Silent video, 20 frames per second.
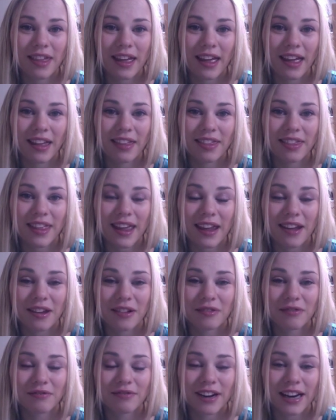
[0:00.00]
that they
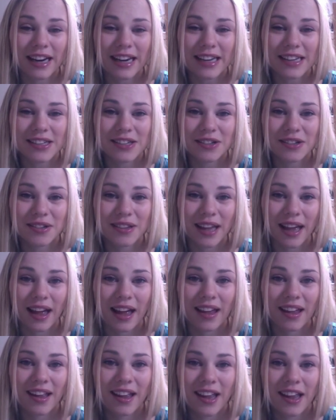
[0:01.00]
can really do
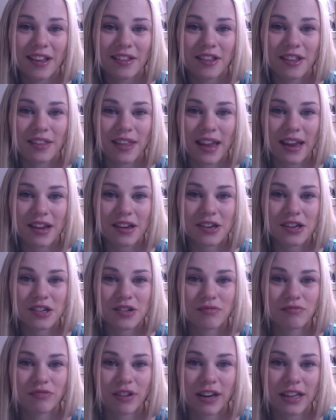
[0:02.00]
that they can
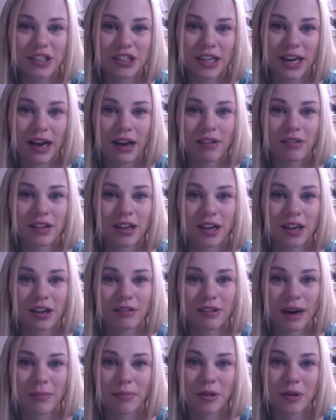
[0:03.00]
just reach out and
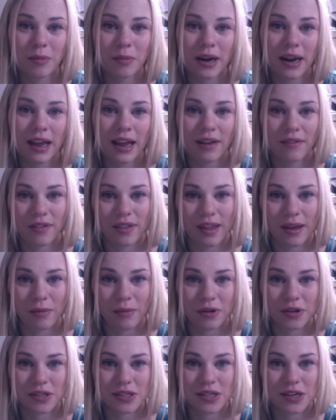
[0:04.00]
grab them whenever they
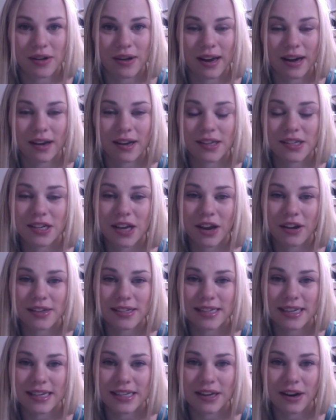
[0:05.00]
want to, and I
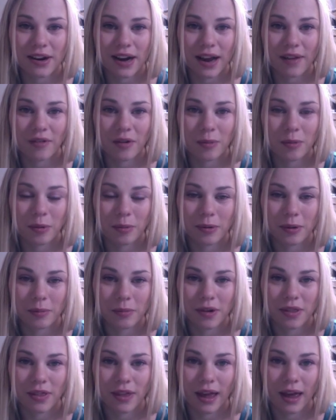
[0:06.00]
totally don't have a
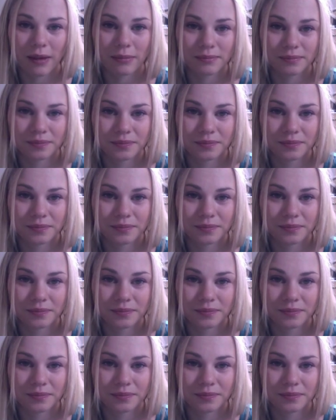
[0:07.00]
problem with that.